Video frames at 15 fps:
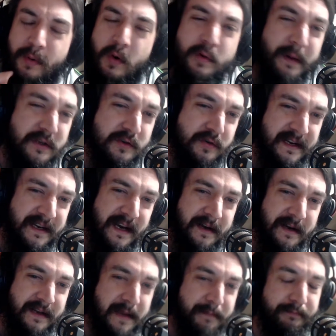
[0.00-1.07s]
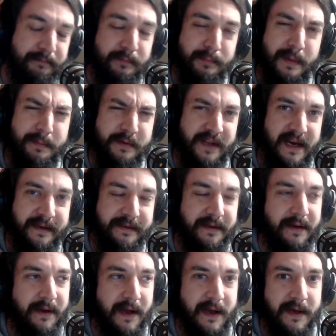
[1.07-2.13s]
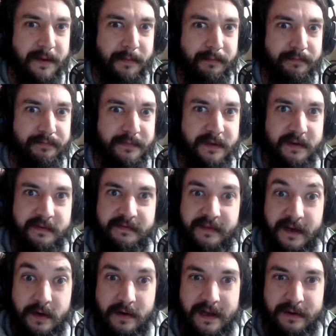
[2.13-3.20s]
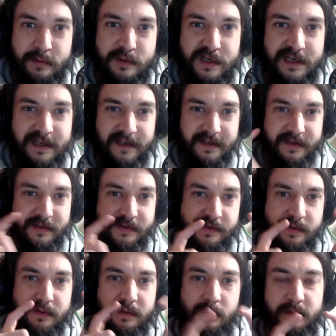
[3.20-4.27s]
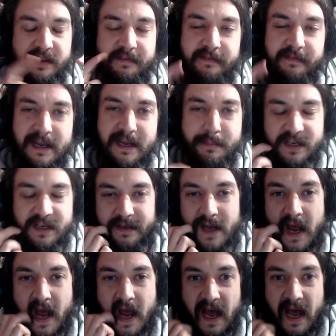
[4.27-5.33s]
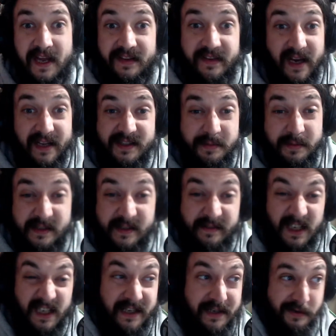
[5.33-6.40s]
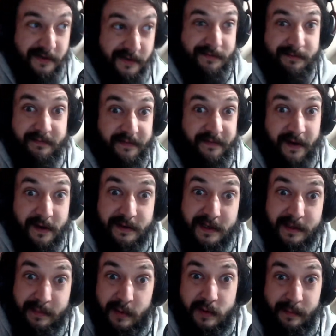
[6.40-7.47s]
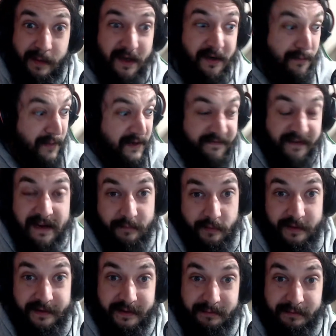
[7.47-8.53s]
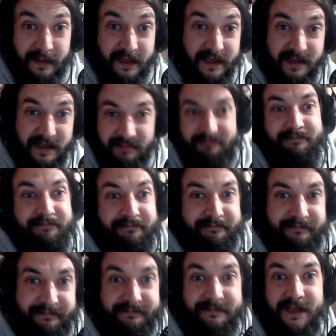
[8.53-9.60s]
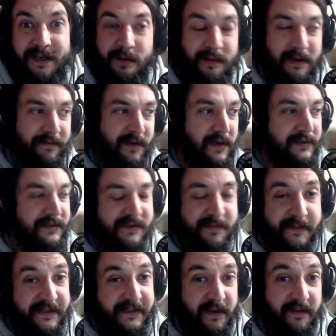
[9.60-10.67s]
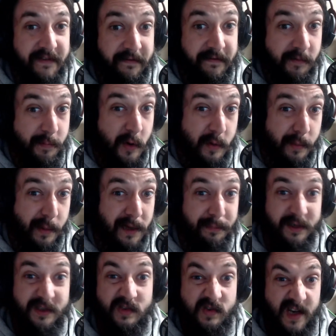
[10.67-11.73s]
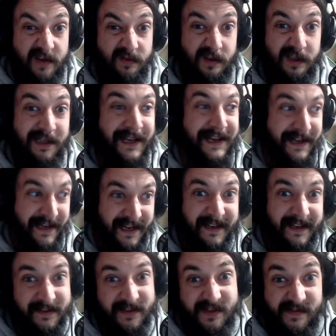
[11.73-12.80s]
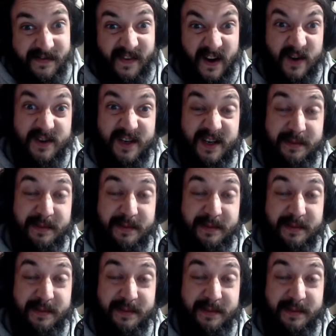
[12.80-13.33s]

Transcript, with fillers: Pokemon trading card game, remember that? The fire energy, the circle with the flame in it, that specifically, just fire type Pokemon are my favorite. I've got specific favorite Pokemon, but in general just fire